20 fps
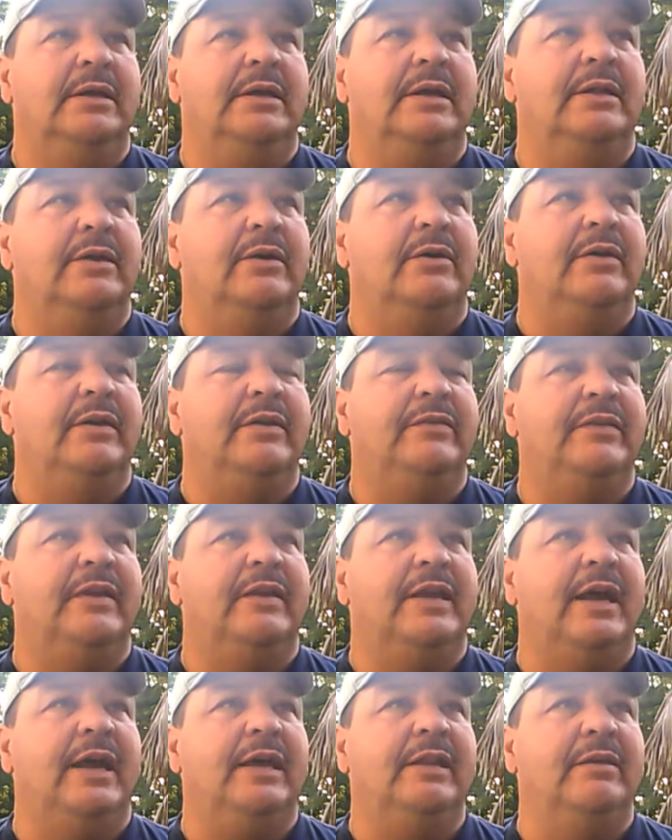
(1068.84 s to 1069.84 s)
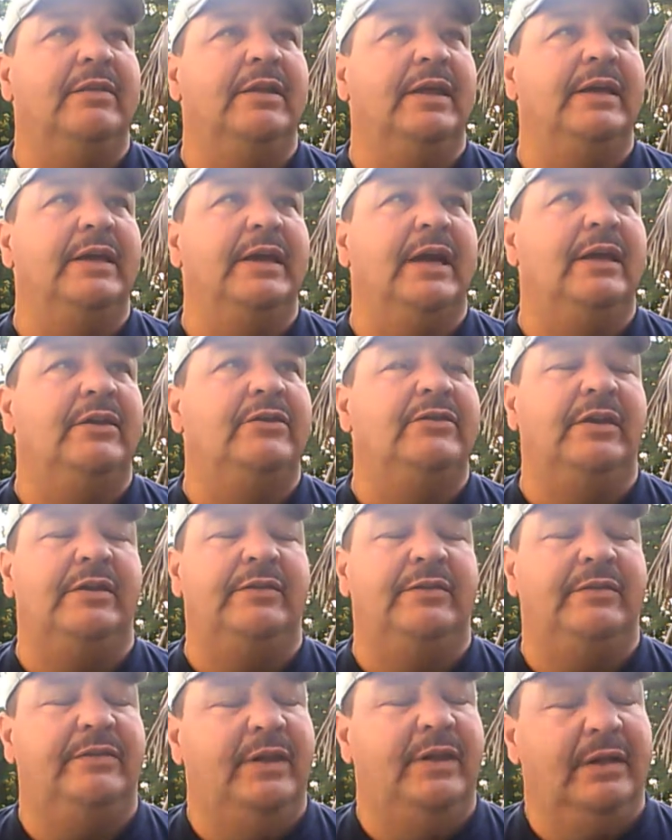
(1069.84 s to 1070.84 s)
it's kind of like God
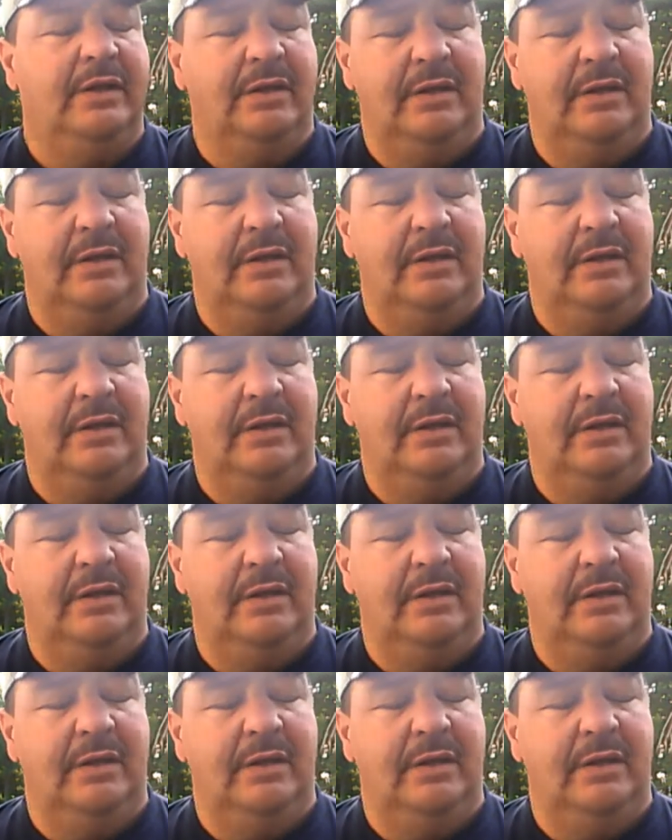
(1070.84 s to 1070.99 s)
shakes his head.